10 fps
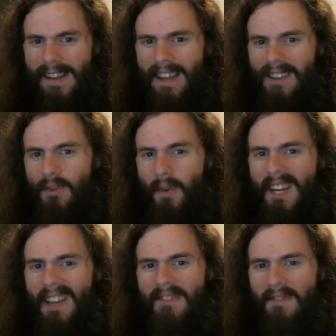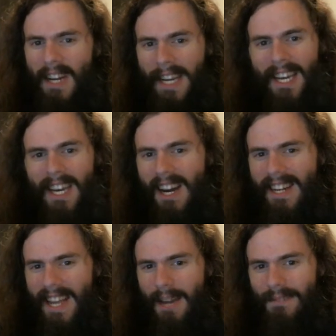in 20 fucking
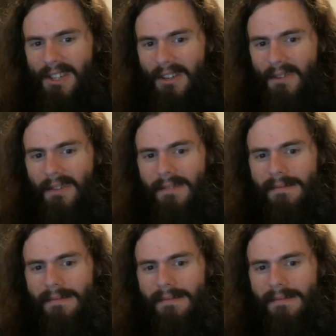goddamn 2.